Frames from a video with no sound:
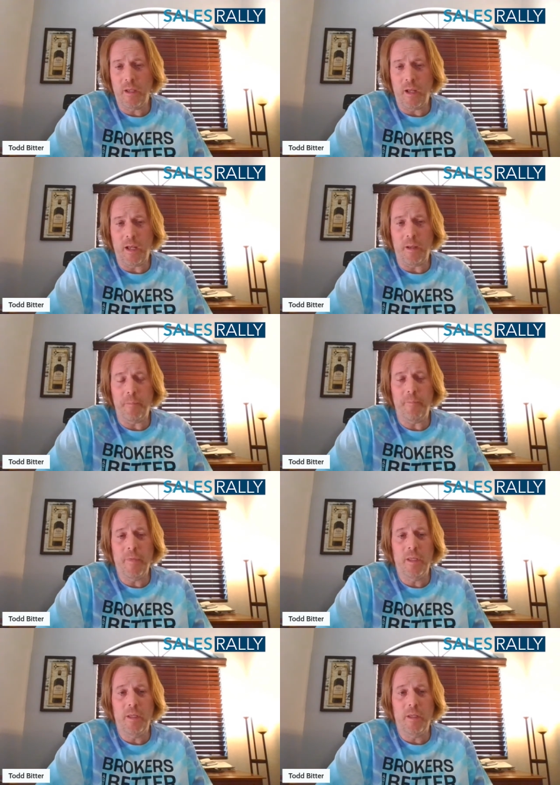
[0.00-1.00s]
Um,
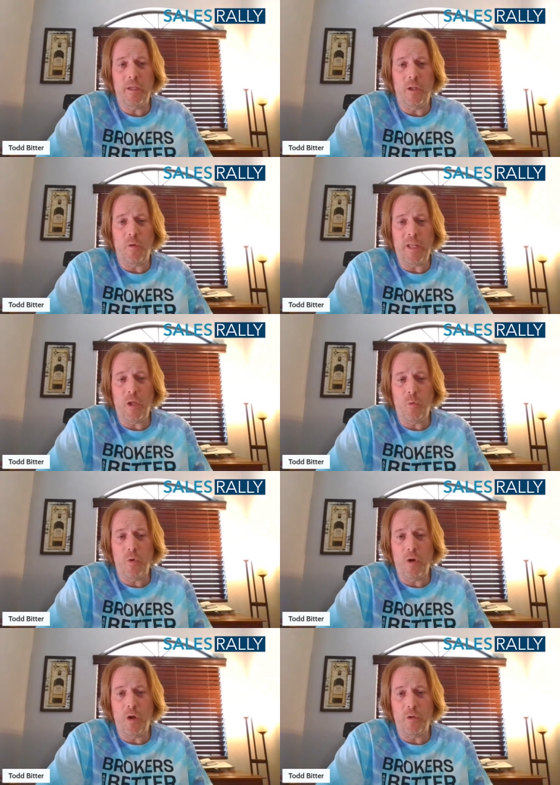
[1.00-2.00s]
you know, I know
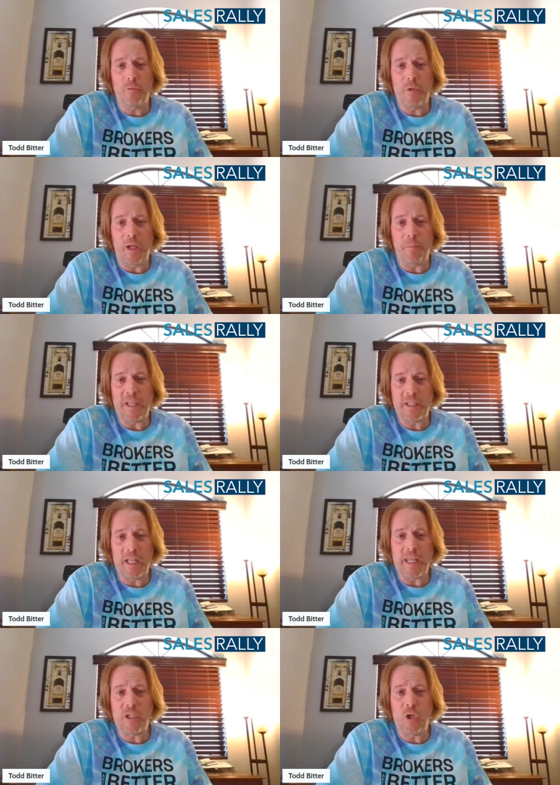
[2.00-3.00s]
we're all, um, as I
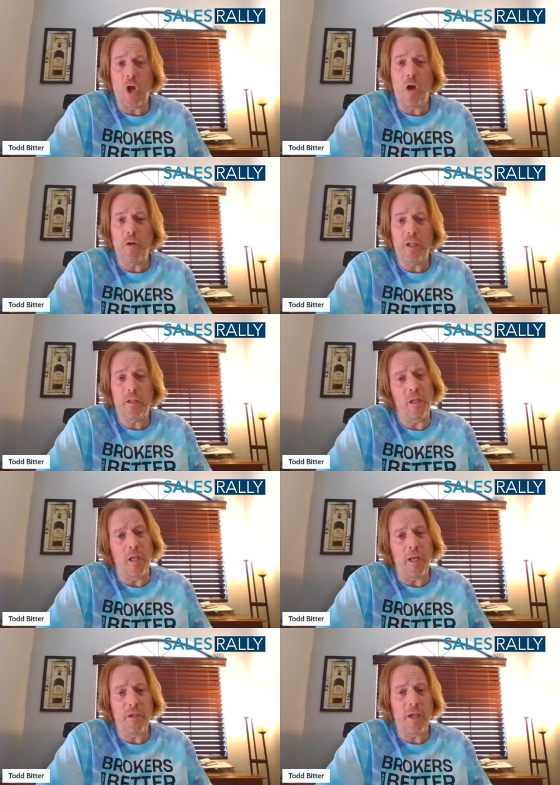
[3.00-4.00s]
like to call it, a
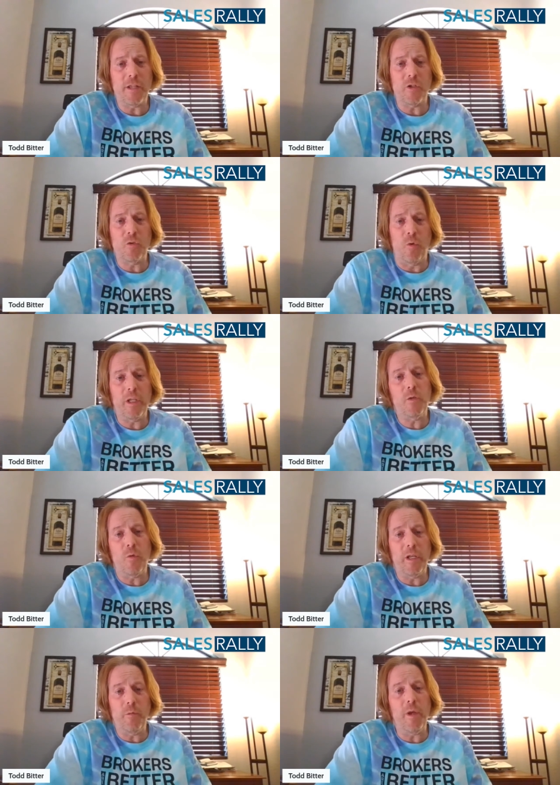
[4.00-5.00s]
lot of you guys are
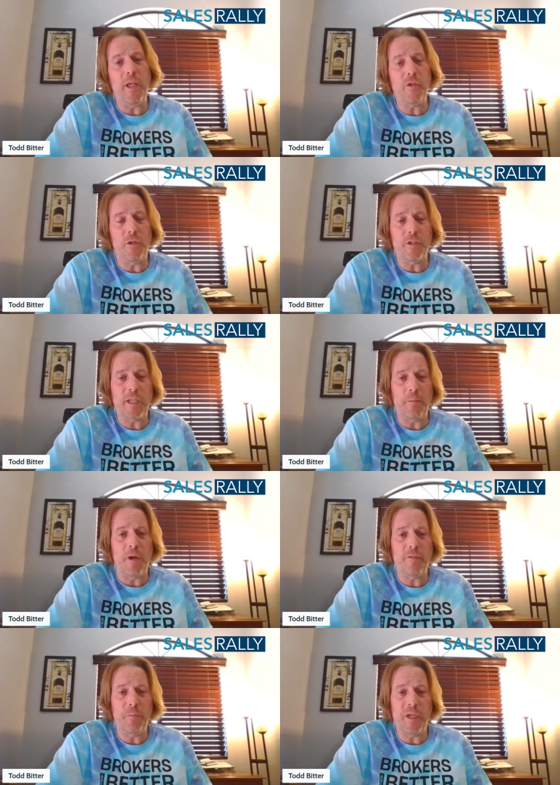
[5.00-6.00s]
2020 rich. You just came
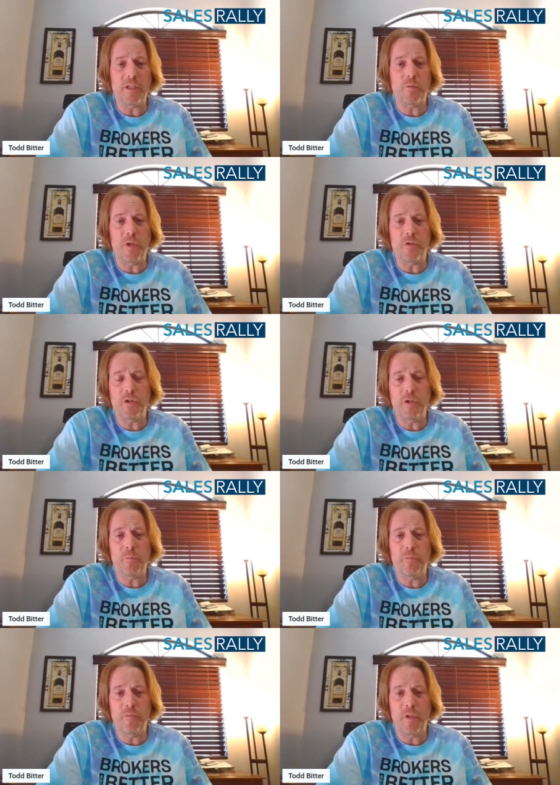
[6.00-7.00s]
off the biggest years of
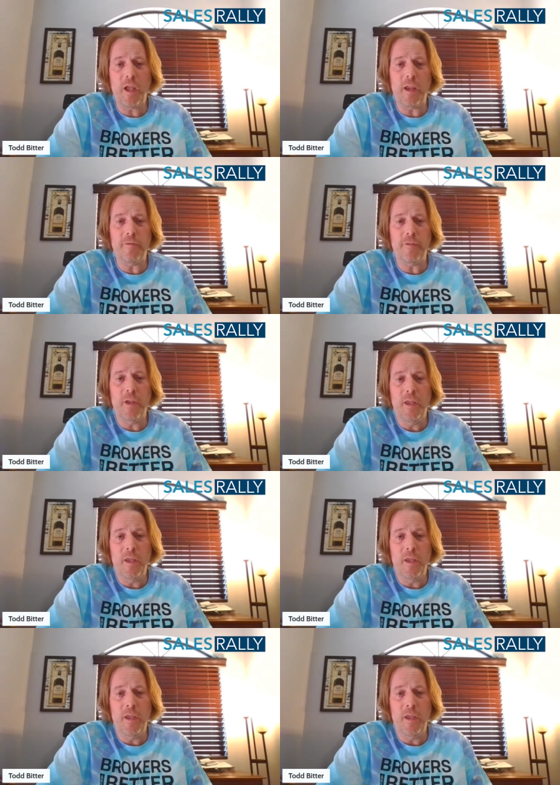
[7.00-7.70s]
your life,